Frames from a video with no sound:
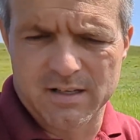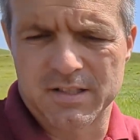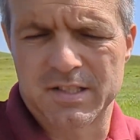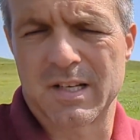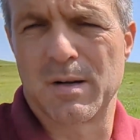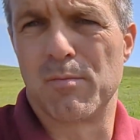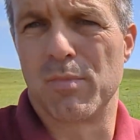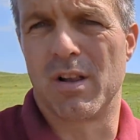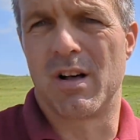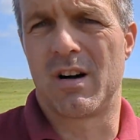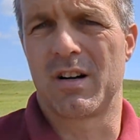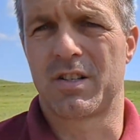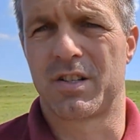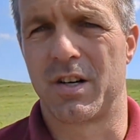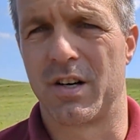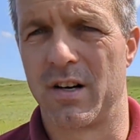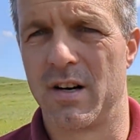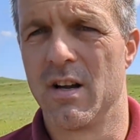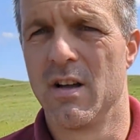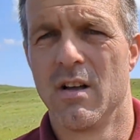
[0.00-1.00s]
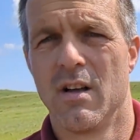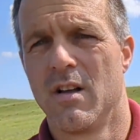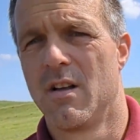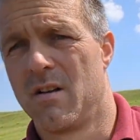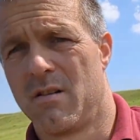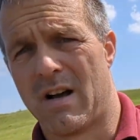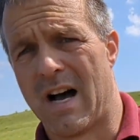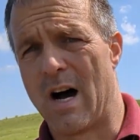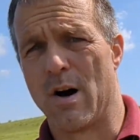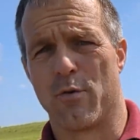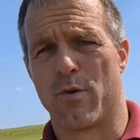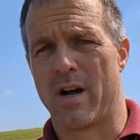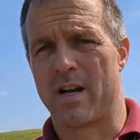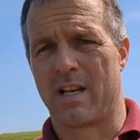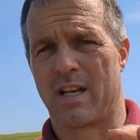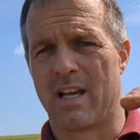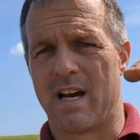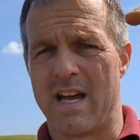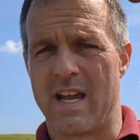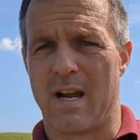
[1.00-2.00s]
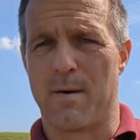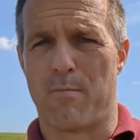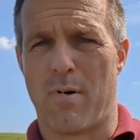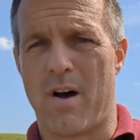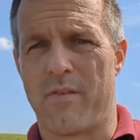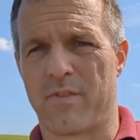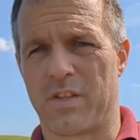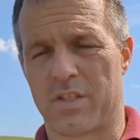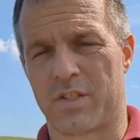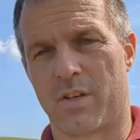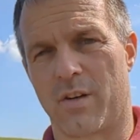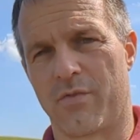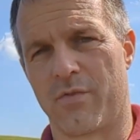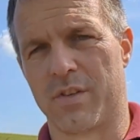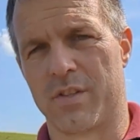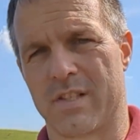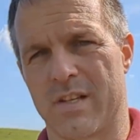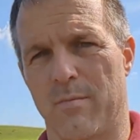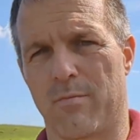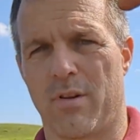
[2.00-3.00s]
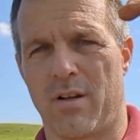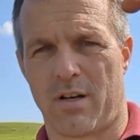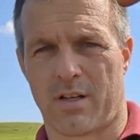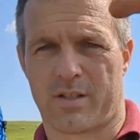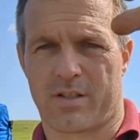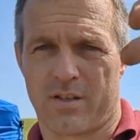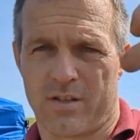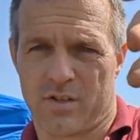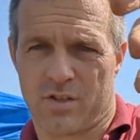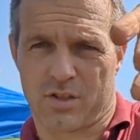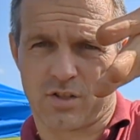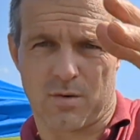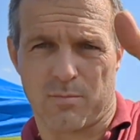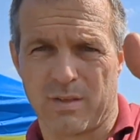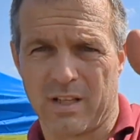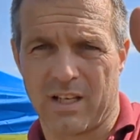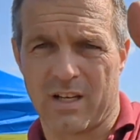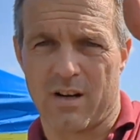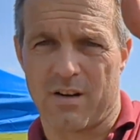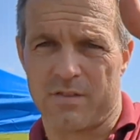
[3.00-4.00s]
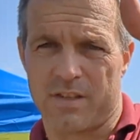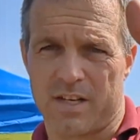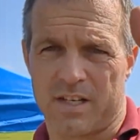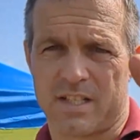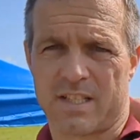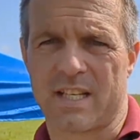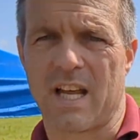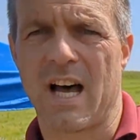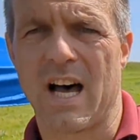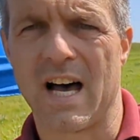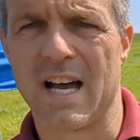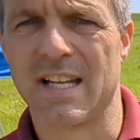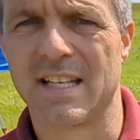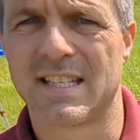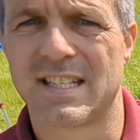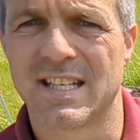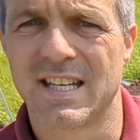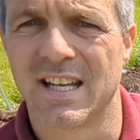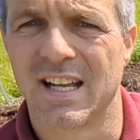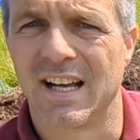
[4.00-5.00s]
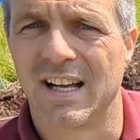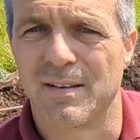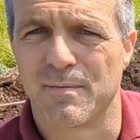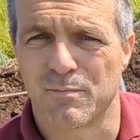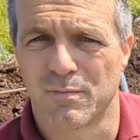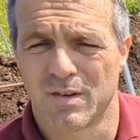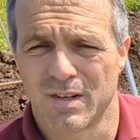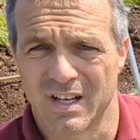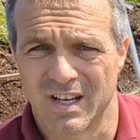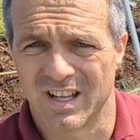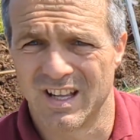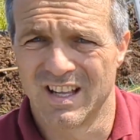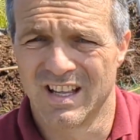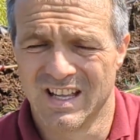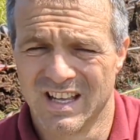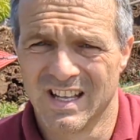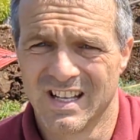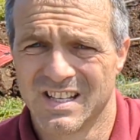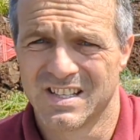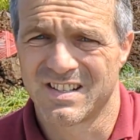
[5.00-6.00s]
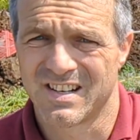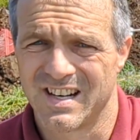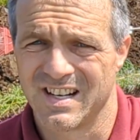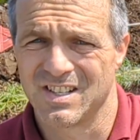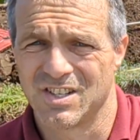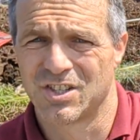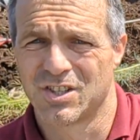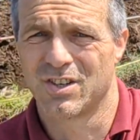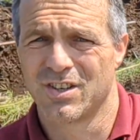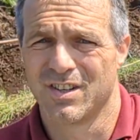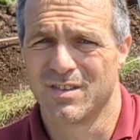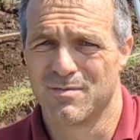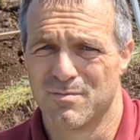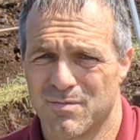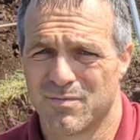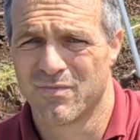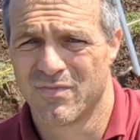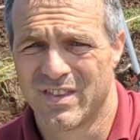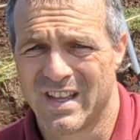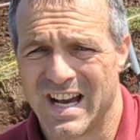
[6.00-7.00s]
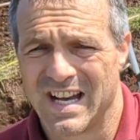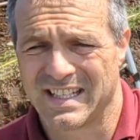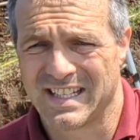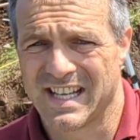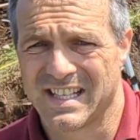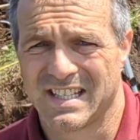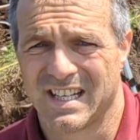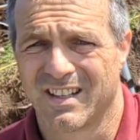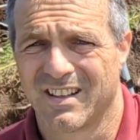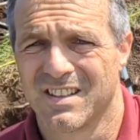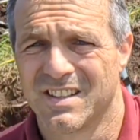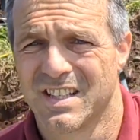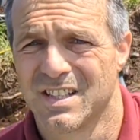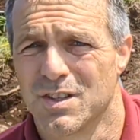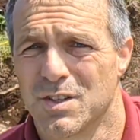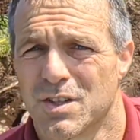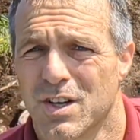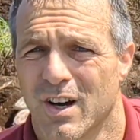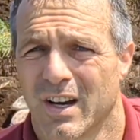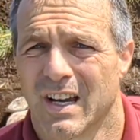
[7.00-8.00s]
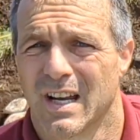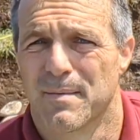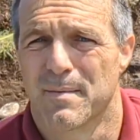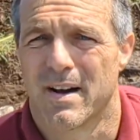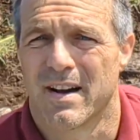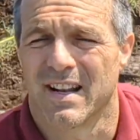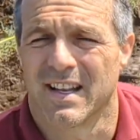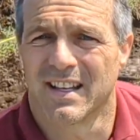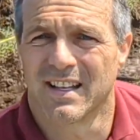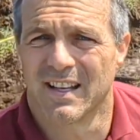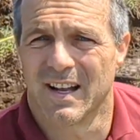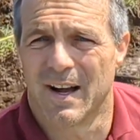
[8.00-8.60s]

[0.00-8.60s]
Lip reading: Some blocks are outright lying above the surface, some blocks are just completely on their sides. I'm gonna try and show you that as I continue talking about it.